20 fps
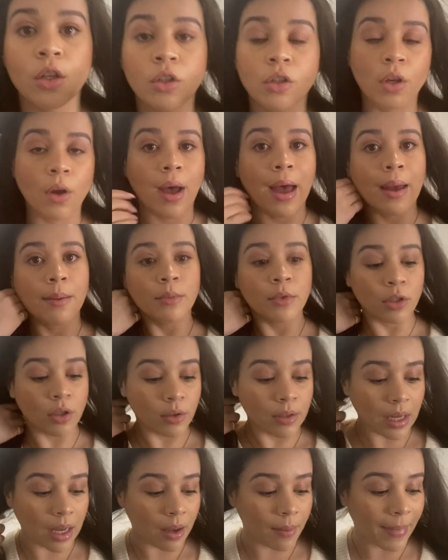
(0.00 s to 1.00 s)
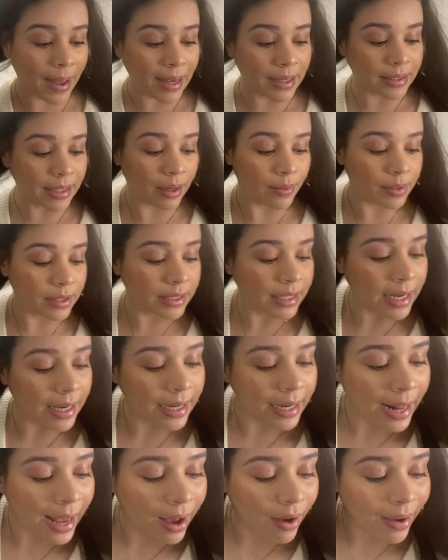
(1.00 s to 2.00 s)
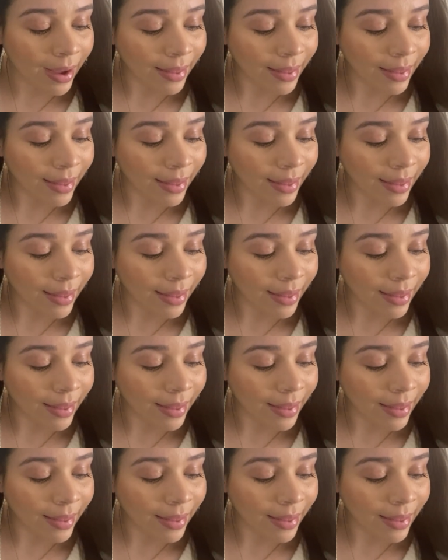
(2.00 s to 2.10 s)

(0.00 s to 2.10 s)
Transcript: So I'm so dumb, as I was taking it out,